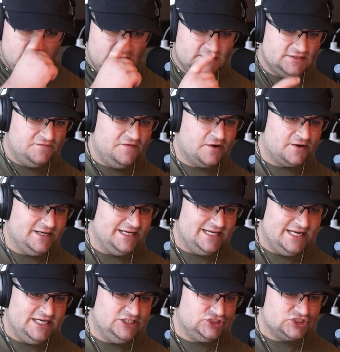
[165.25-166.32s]
It's a very
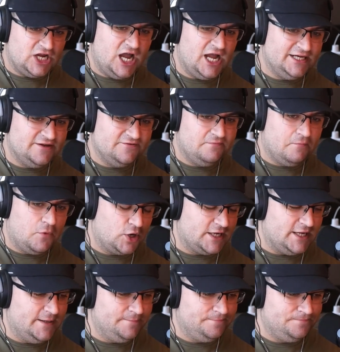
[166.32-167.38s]
niche kind of market.